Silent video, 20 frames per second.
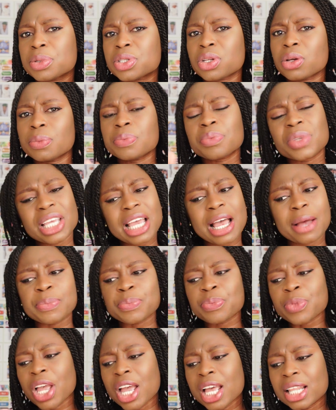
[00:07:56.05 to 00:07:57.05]
So yeah,
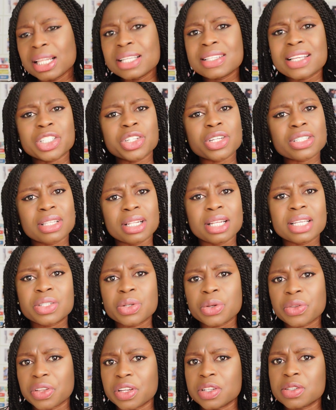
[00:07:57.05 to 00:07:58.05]
these are just the
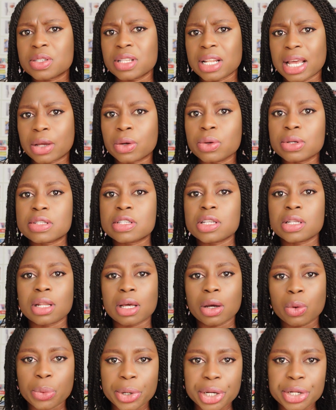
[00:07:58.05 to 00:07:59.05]
little things to like
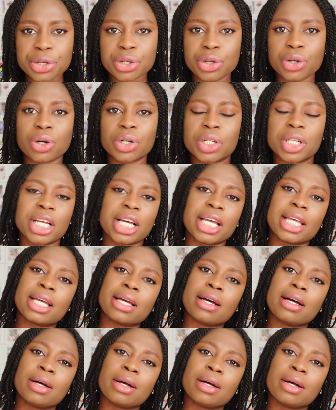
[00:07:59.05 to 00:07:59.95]
consider when you're like